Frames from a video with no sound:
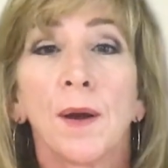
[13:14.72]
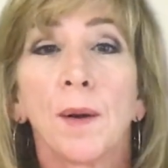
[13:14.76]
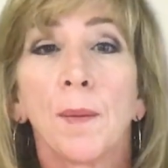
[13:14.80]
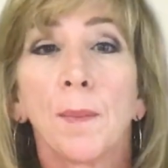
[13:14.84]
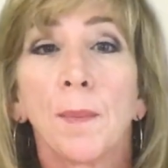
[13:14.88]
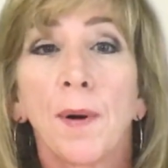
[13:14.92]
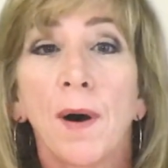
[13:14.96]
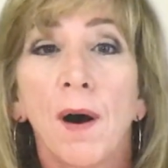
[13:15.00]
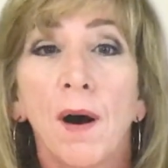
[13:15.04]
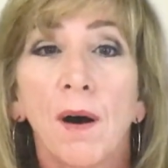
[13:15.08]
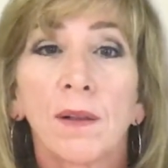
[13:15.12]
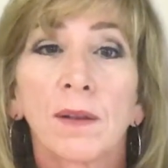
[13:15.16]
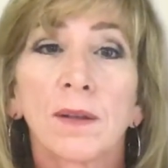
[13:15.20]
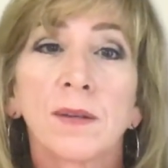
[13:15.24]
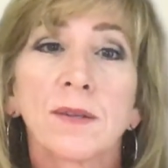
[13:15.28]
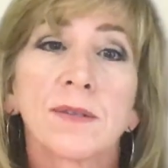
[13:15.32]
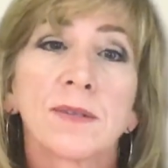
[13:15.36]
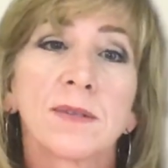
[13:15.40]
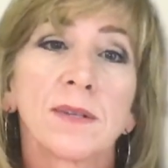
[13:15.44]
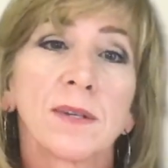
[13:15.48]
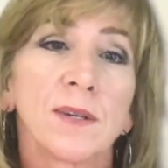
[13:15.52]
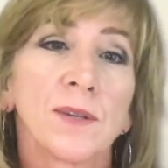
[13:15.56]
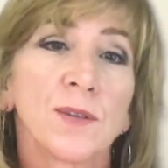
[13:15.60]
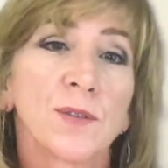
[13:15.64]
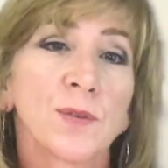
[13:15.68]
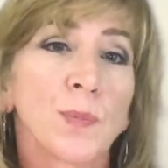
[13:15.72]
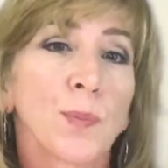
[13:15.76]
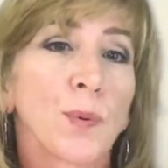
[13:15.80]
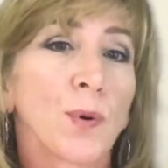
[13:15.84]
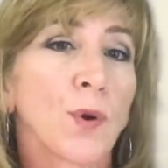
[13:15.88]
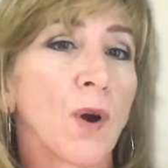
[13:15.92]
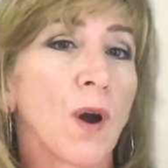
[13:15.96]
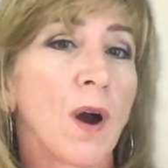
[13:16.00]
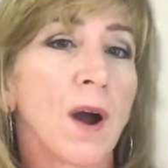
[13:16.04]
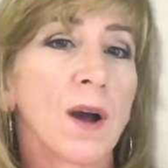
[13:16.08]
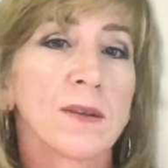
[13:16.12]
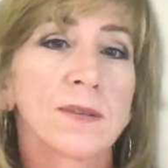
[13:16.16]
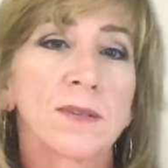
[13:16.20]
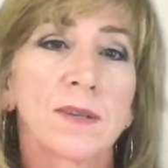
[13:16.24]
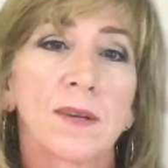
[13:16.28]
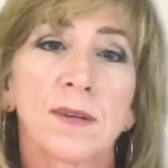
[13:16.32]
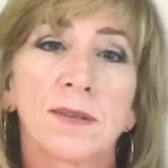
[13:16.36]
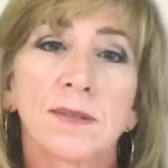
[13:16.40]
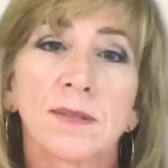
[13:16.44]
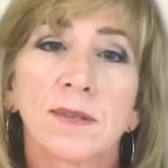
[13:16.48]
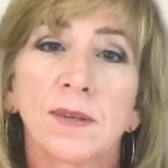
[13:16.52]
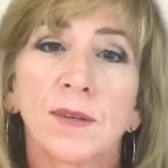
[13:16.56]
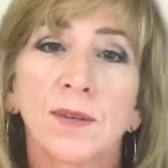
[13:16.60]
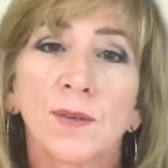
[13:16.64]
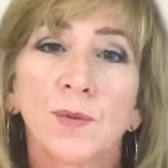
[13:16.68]
policies,
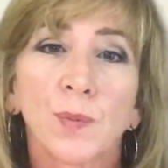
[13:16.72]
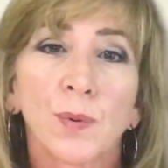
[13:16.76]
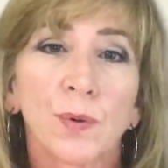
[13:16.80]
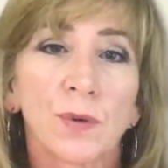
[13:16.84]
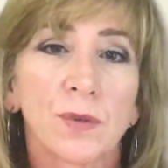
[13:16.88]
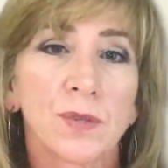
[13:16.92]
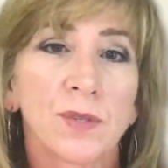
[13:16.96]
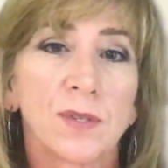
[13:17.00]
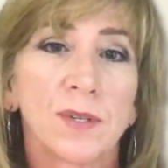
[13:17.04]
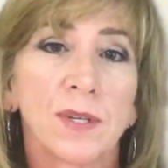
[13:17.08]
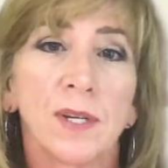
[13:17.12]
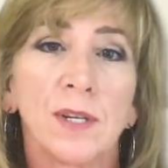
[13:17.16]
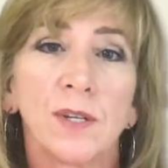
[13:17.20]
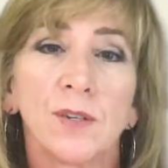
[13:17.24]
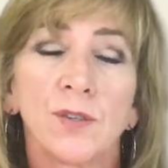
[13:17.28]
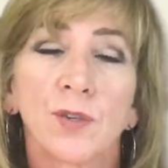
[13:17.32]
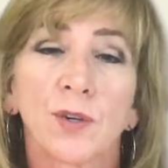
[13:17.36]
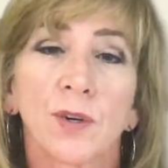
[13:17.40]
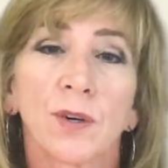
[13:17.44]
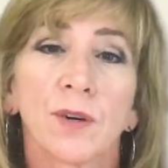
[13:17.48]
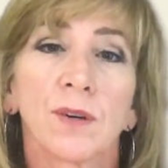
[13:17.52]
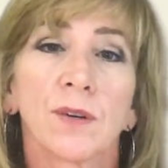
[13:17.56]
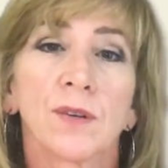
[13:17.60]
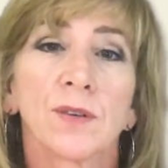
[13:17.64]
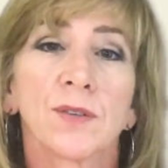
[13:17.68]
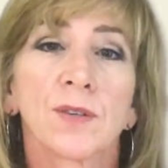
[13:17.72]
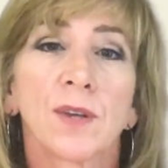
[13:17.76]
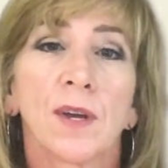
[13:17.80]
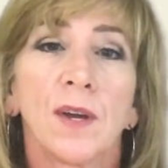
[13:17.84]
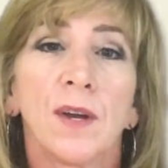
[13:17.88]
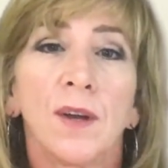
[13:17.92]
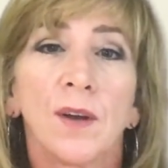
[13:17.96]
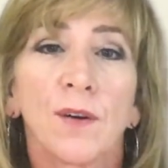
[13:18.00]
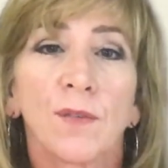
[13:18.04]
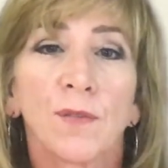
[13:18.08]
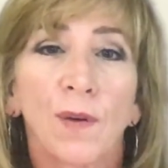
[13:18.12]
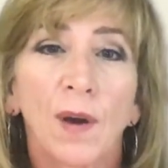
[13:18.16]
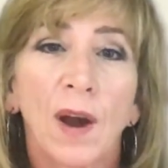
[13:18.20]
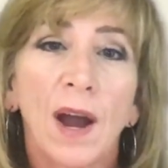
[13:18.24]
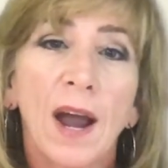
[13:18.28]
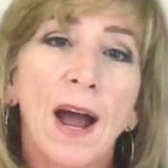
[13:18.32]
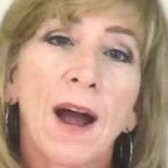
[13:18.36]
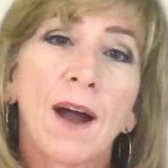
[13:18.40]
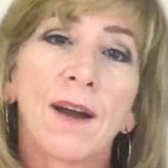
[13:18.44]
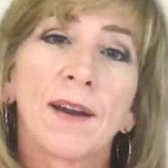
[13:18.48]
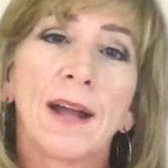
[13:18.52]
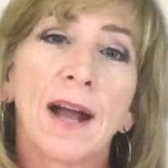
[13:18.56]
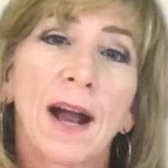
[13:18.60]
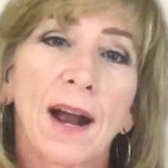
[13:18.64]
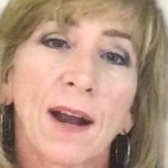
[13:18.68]
processes, procedures for
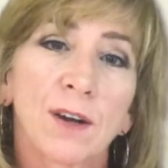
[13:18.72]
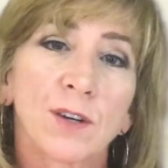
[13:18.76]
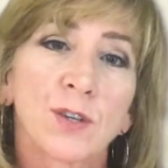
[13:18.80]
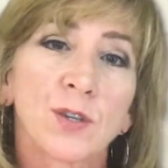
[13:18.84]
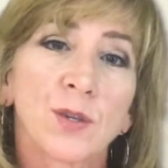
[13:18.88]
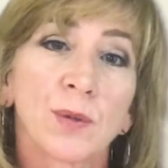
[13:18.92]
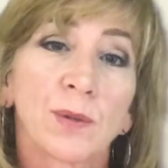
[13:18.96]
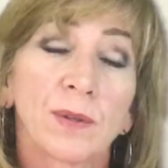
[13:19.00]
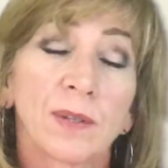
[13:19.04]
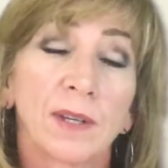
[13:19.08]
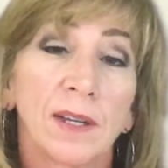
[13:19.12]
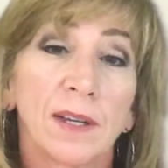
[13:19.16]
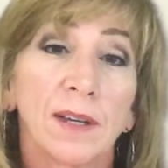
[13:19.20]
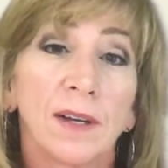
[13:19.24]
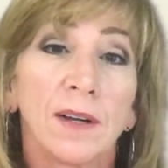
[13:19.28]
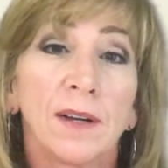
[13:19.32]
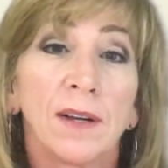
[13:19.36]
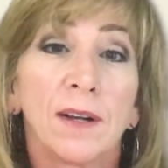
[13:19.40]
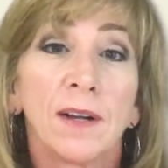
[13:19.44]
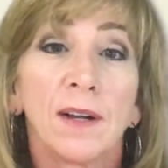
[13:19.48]
how to actually